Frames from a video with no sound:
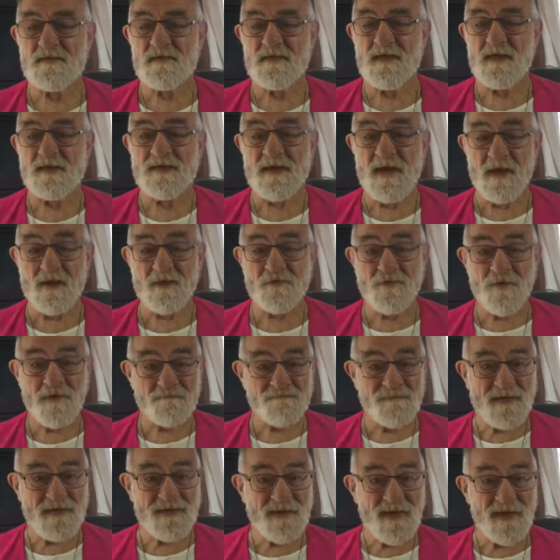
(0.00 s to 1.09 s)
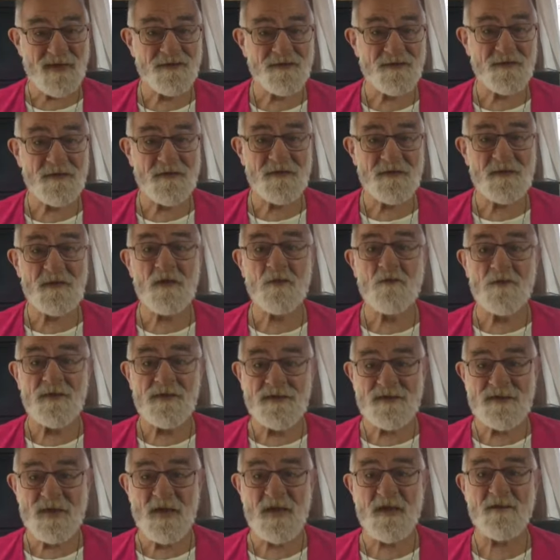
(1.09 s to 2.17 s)
And how do I mean that? We
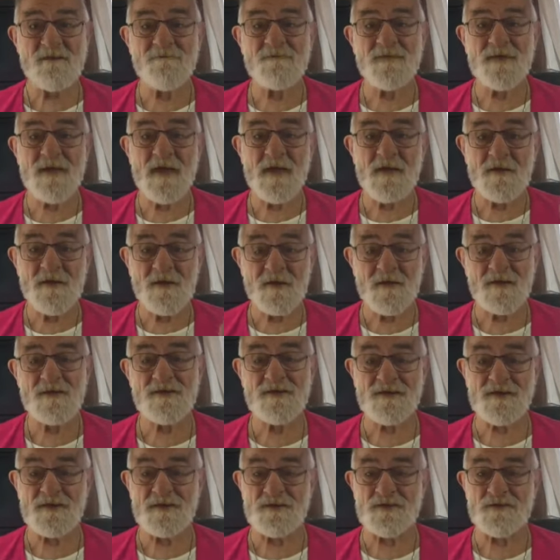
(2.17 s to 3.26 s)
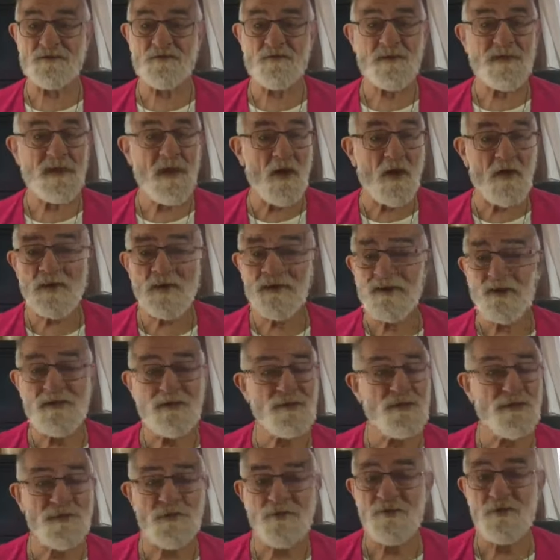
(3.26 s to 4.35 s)
came in our innocence. We only
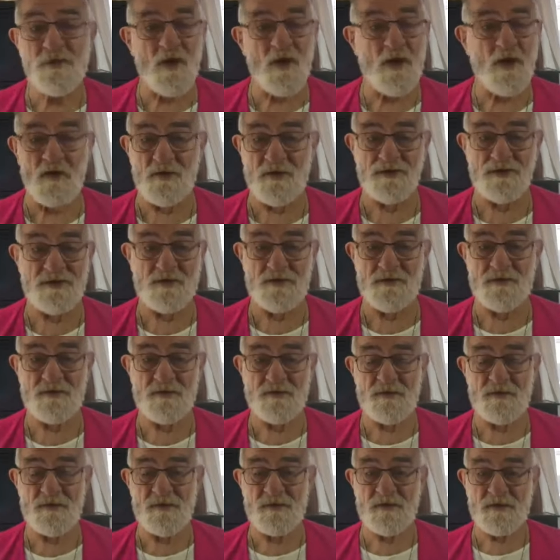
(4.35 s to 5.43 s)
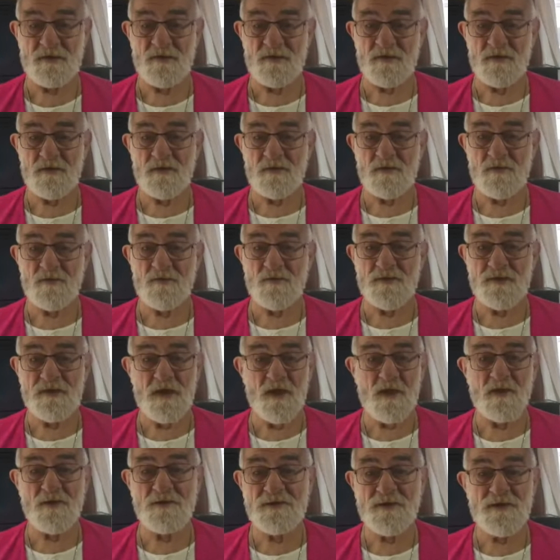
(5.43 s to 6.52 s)
knew God. We
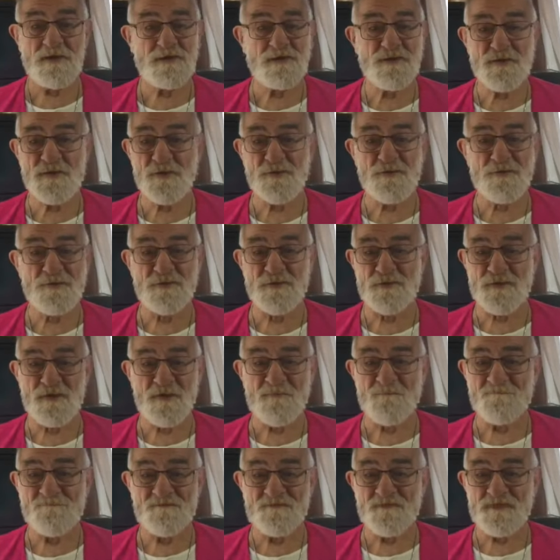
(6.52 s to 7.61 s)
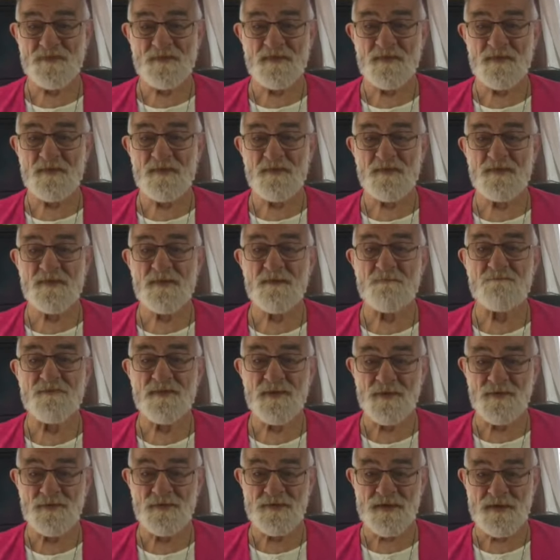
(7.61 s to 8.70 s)
only knew the
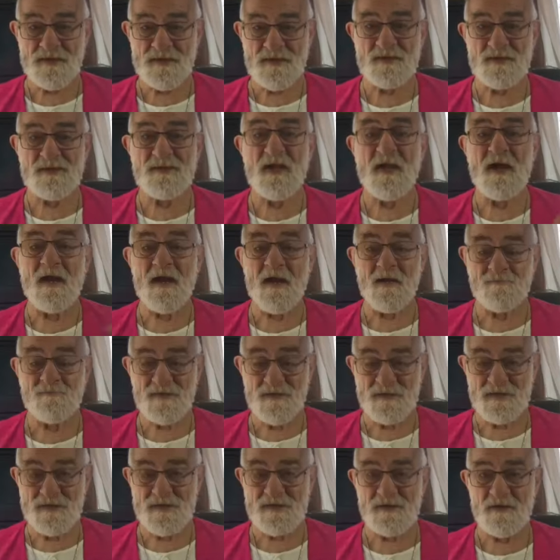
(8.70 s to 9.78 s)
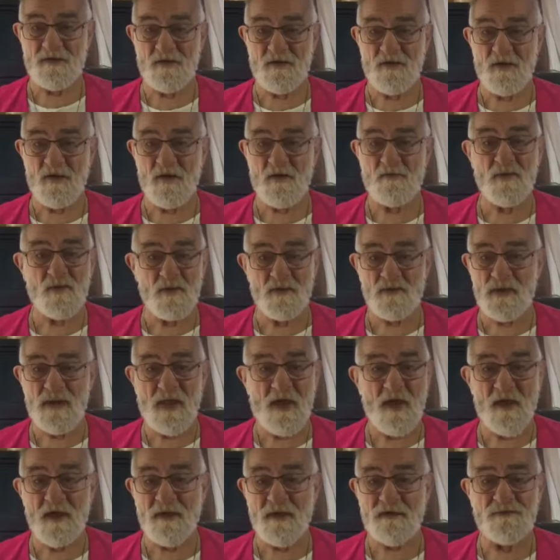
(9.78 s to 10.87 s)
beauty and the harmony of all
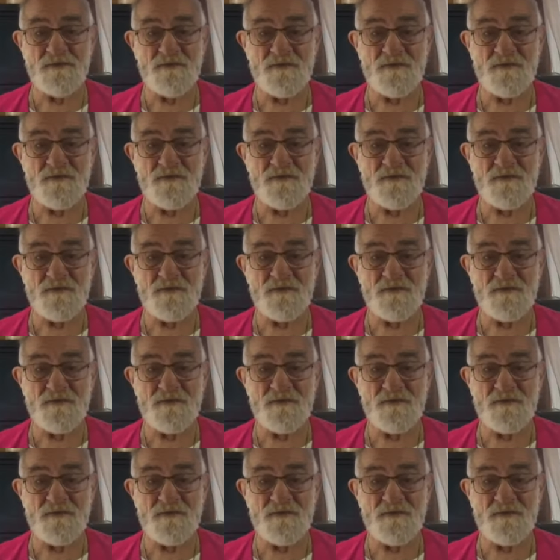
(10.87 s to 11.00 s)
life.